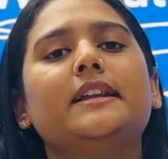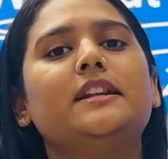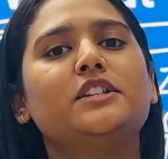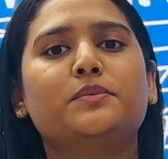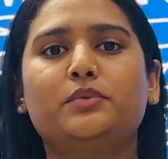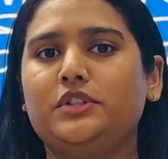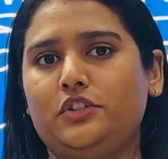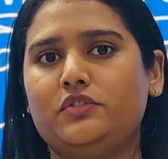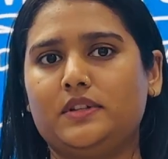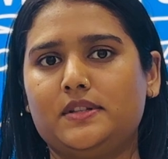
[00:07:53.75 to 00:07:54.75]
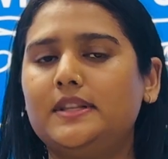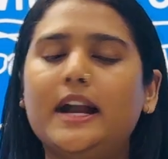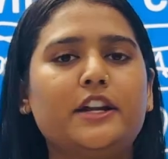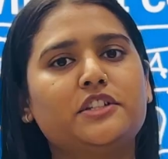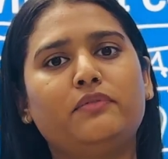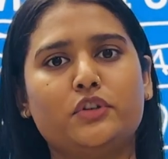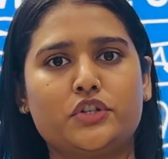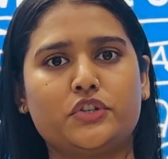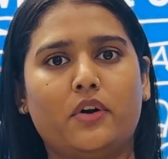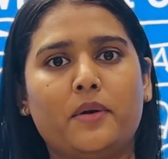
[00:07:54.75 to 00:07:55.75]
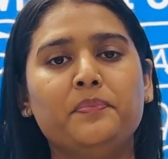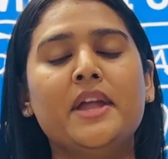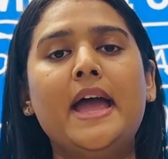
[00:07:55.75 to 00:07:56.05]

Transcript: analyst positions. That is for sure.